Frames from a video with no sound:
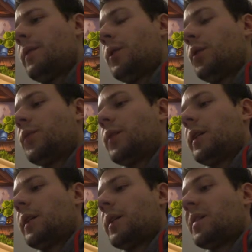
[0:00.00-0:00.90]

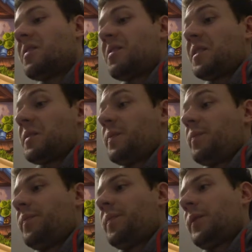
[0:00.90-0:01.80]
Hopefully I get
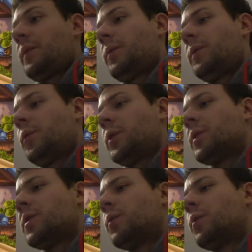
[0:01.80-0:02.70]

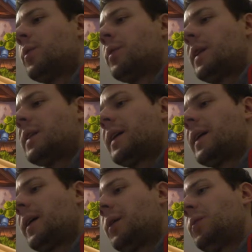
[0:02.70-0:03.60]
one soon. It's
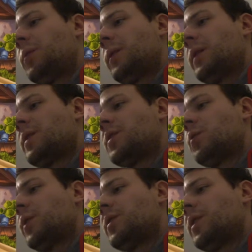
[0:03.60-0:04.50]
like, as
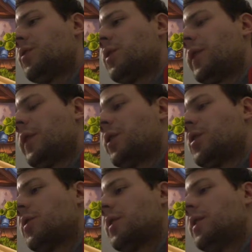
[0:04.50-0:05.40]
soon as I draw the
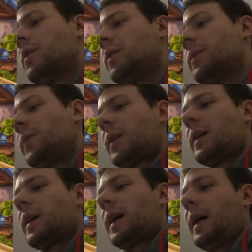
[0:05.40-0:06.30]
Auctioneer here,
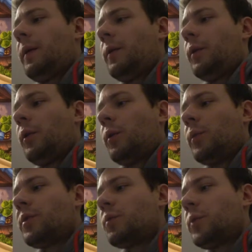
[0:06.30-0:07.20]
I
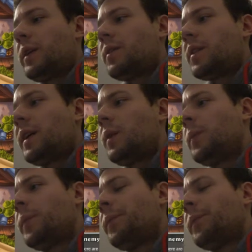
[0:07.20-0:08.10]
almost win the
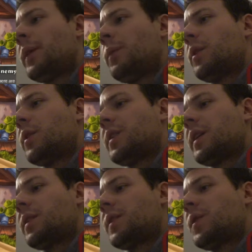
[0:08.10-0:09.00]
game, because I
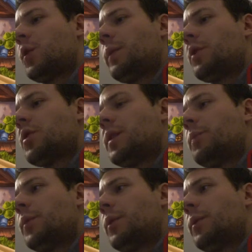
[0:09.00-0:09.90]
get so much
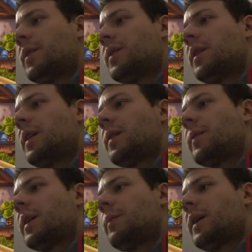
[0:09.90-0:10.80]
tempo that he can
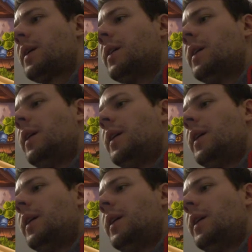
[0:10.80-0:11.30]
never come back.